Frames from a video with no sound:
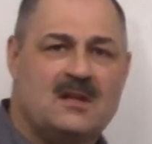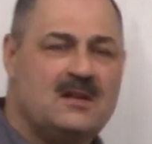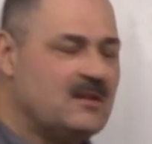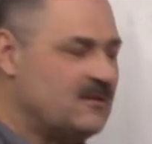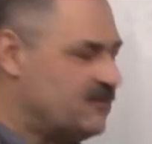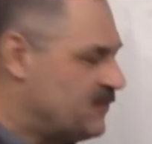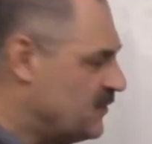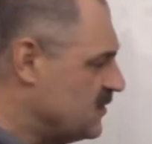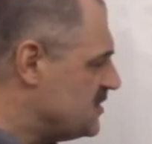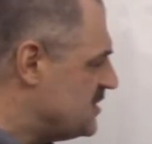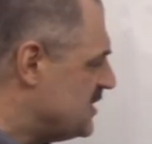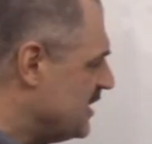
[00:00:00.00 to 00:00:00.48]

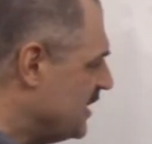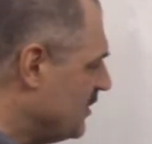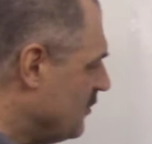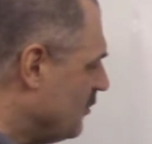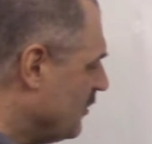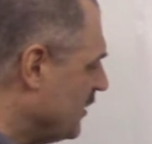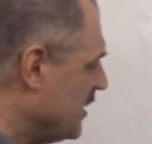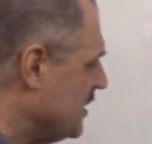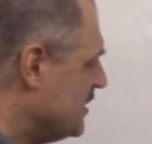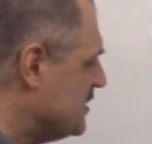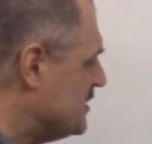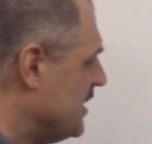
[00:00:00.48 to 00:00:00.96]
The first thing
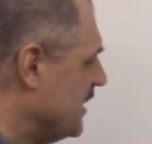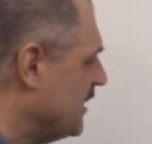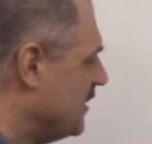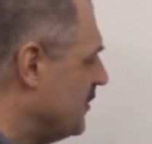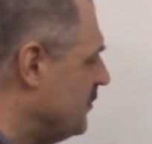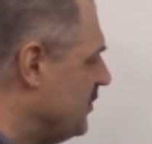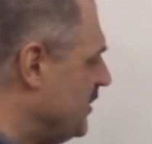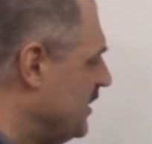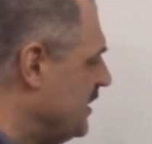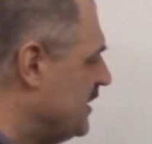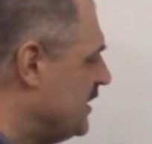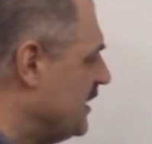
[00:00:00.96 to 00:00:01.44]
we're going to take
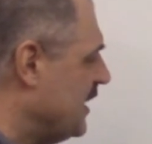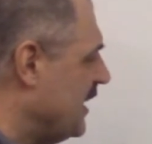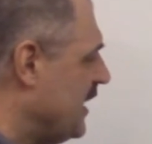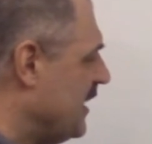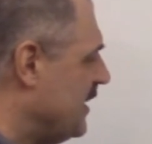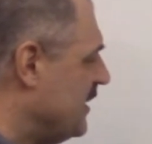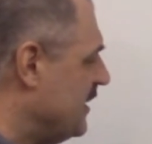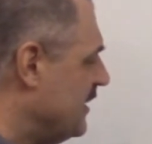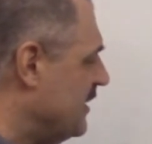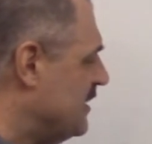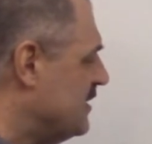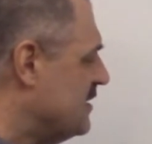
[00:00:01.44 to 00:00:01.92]
a peek
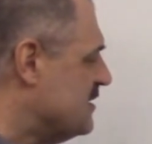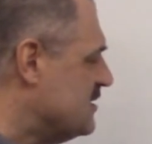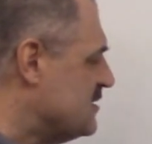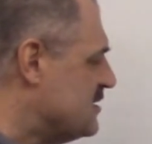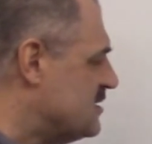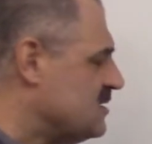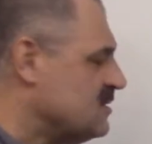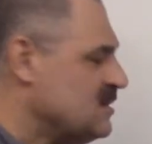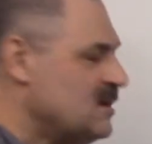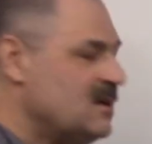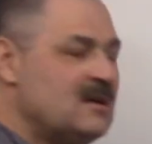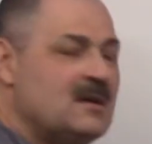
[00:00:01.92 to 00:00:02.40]
at
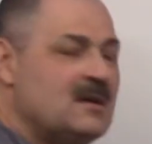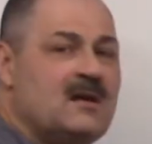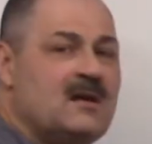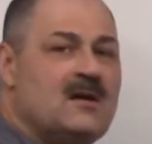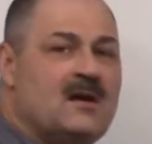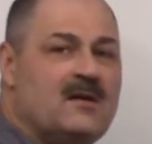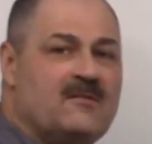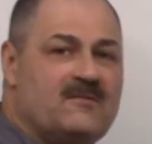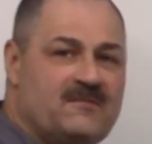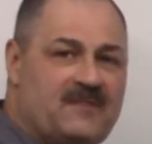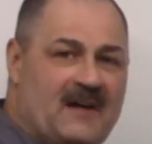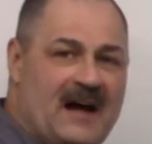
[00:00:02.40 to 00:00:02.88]
is
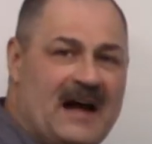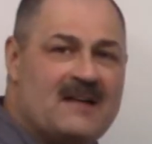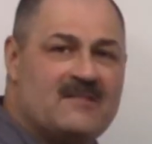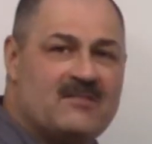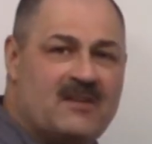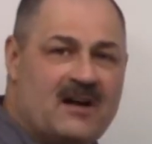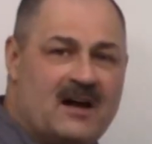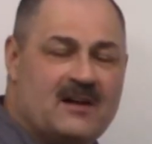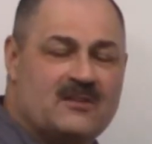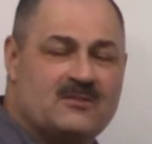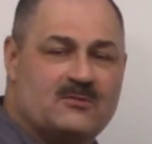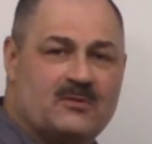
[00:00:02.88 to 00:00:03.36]

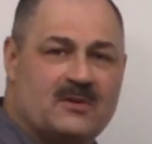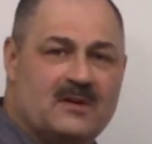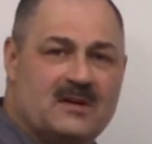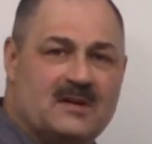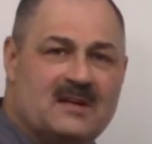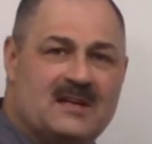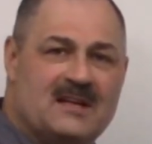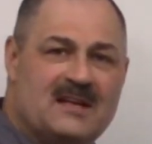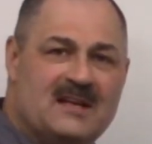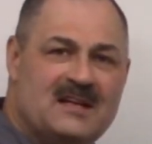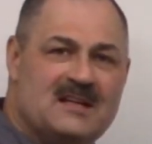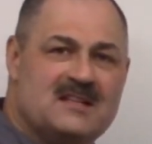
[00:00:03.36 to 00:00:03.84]

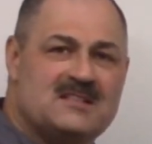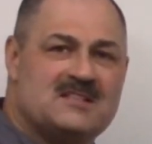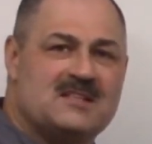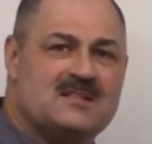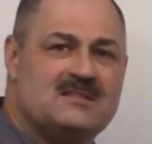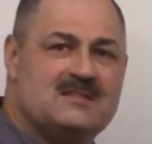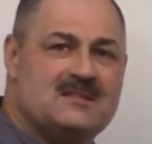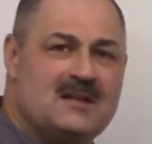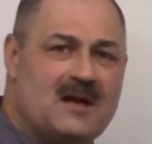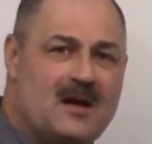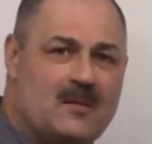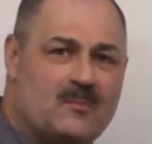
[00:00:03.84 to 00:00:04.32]
500. It is
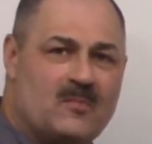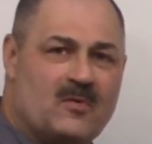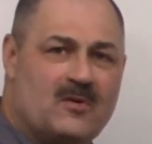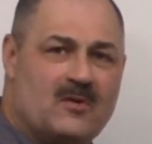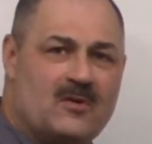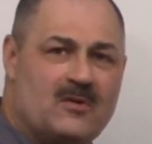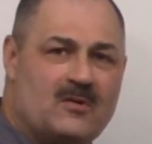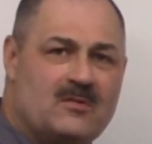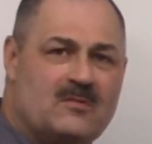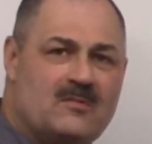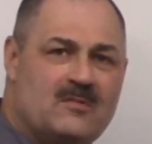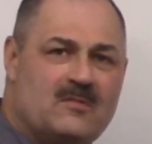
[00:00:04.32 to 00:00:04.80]
a
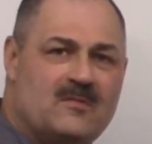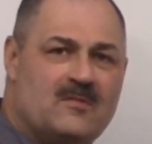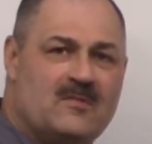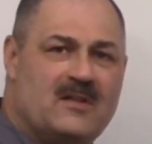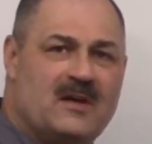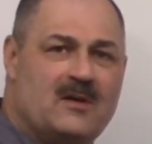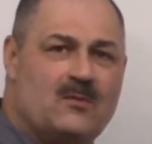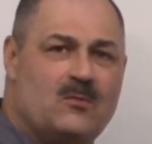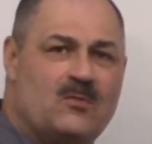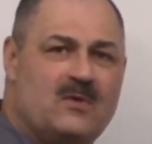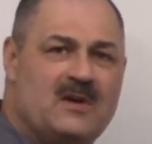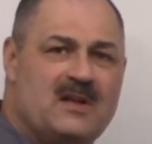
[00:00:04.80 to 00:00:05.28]
number
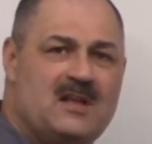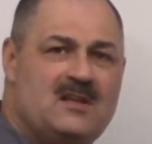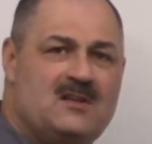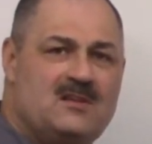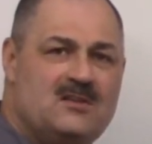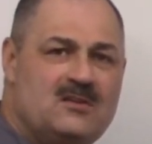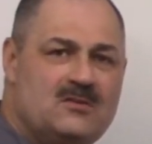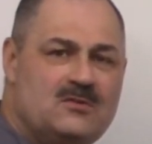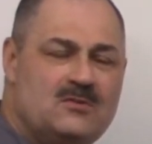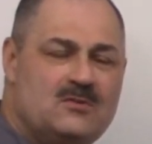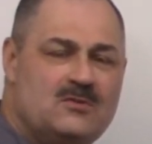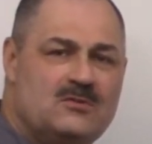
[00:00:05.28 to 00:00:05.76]
that we
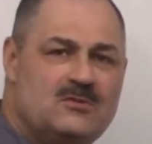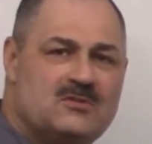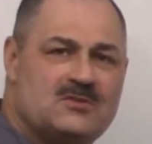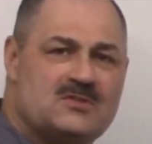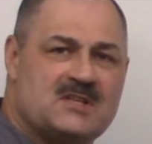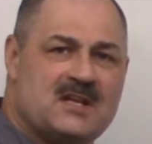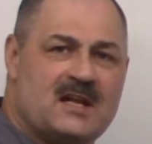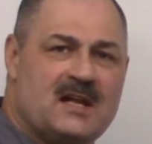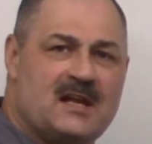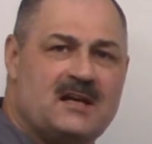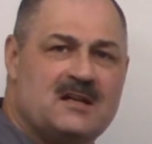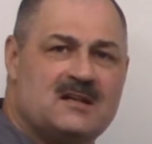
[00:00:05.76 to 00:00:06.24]

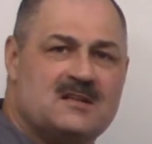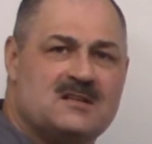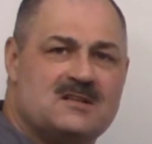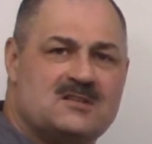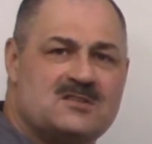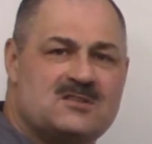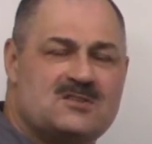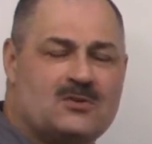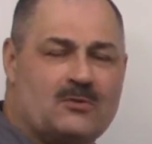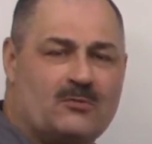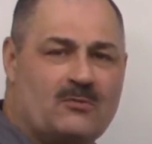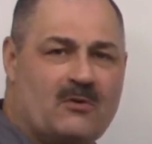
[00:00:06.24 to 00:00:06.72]
use, and it
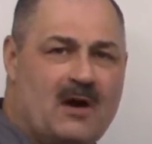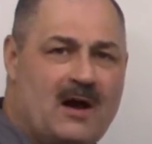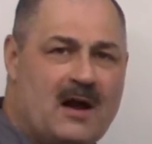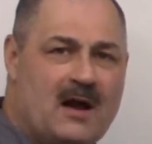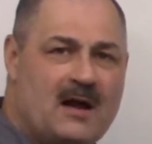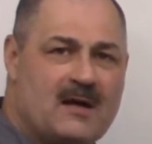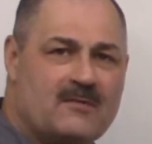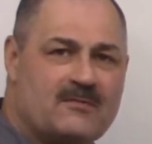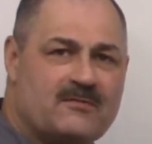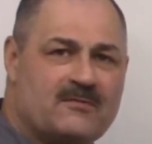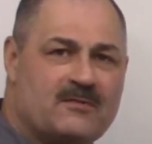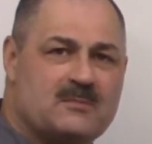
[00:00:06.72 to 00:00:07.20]
is
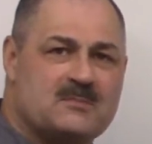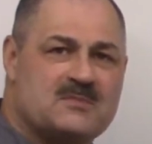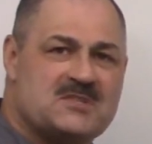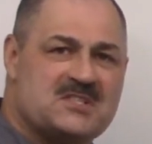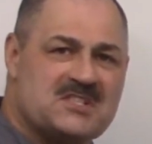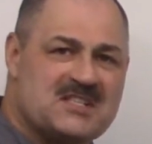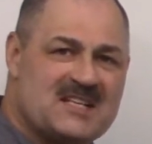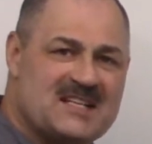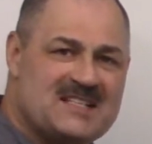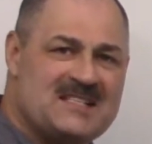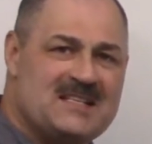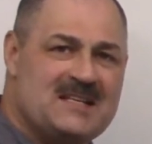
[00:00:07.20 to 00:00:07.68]
derived from
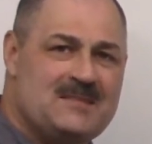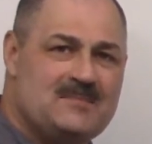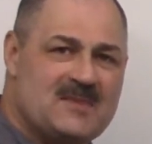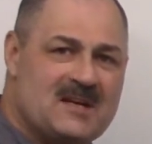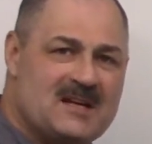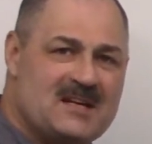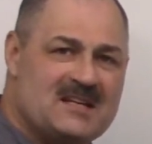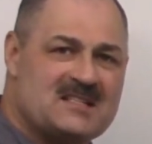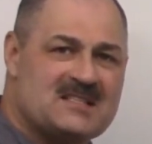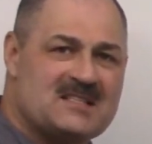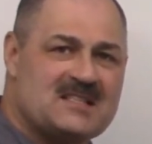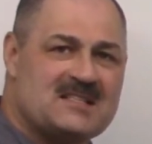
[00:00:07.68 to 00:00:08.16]
60
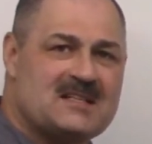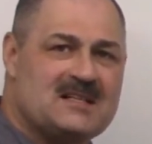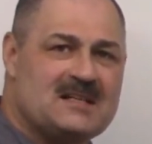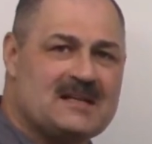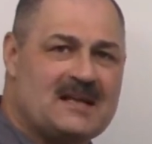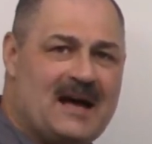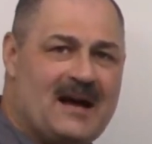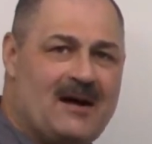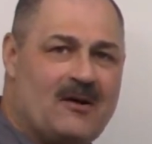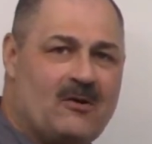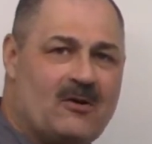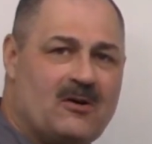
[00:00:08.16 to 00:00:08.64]
minutes in an
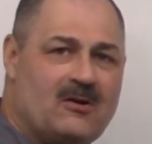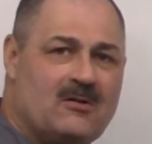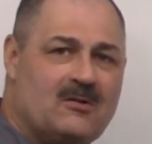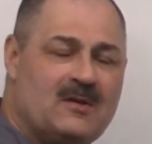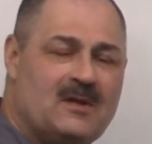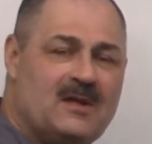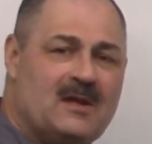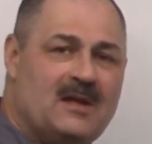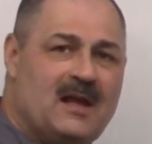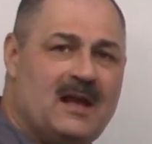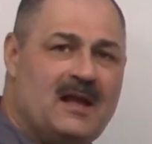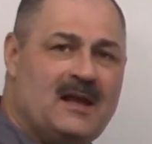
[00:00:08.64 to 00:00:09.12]
hour
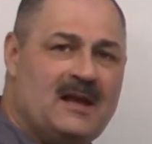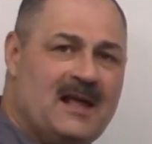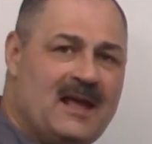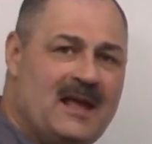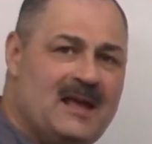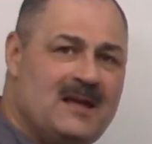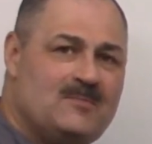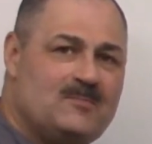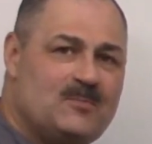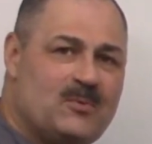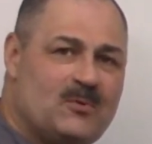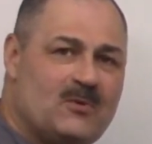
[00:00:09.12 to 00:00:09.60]
and
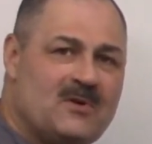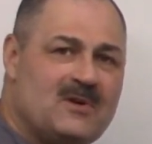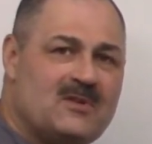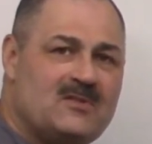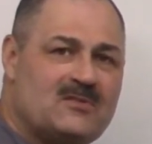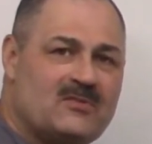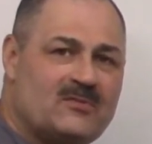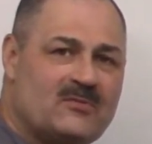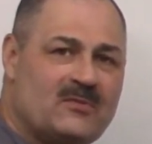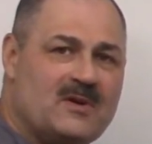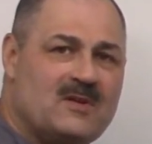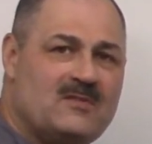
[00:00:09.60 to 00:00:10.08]

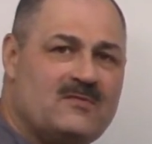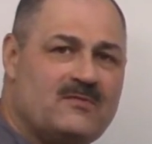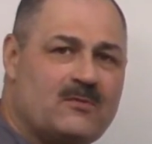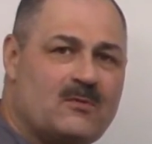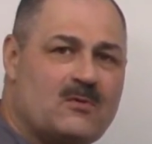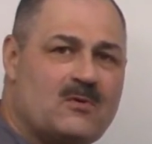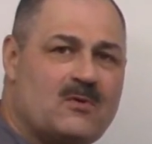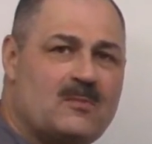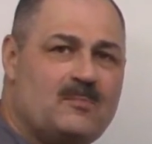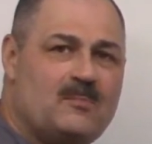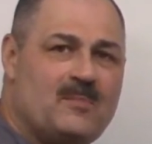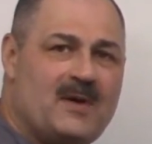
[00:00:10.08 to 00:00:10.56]

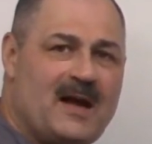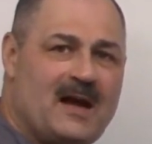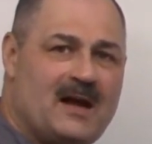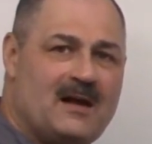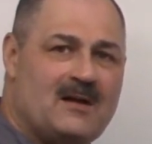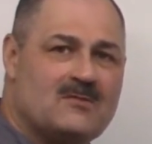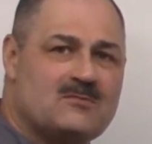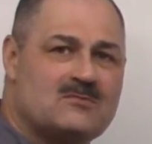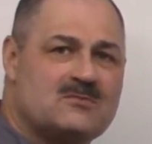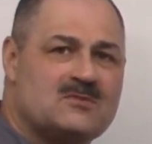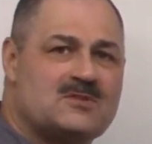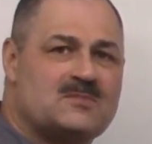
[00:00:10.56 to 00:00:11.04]
8.34
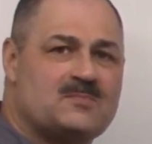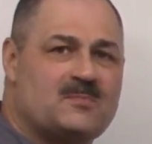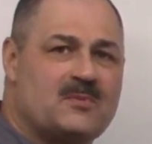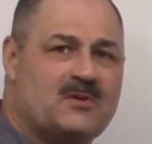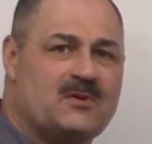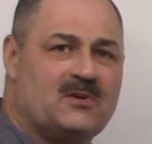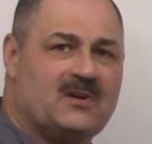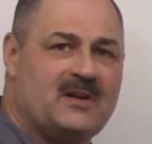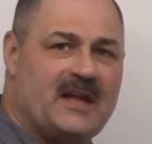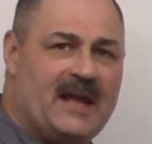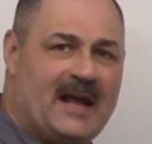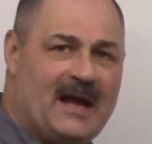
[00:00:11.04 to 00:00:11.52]
pounds
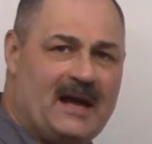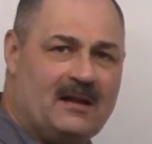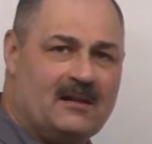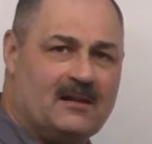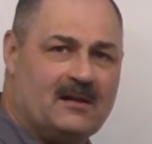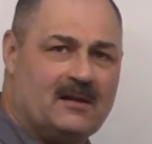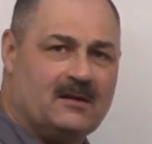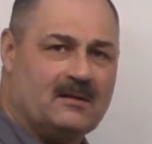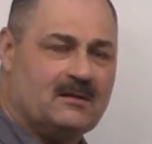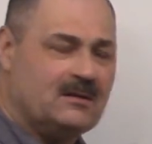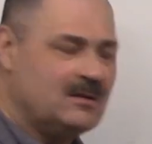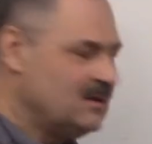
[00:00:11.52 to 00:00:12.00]
per
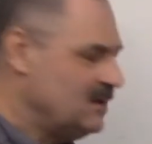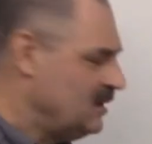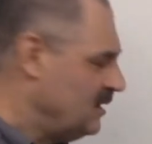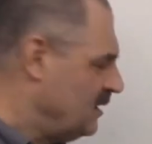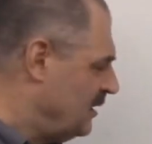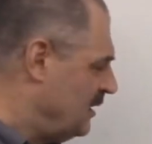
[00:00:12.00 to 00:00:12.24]
gallon.